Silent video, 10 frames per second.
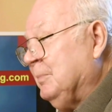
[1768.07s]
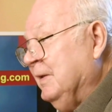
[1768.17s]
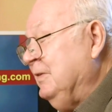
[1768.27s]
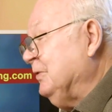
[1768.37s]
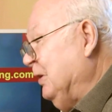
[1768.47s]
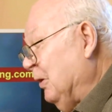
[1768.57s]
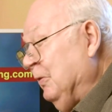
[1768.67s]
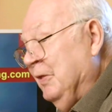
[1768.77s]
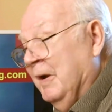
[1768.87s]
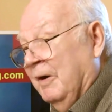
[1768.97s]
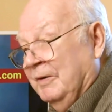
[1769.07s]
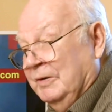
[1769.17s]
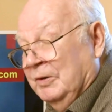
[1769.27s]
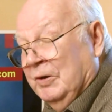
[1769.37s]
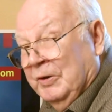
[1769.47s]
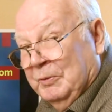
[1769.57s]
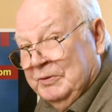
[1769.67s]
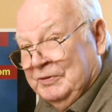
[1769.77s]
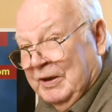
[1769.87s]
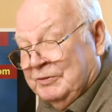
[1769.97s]
please go there and you'll go to
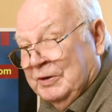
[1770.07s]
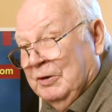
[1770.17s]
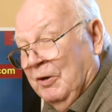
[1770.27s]
a section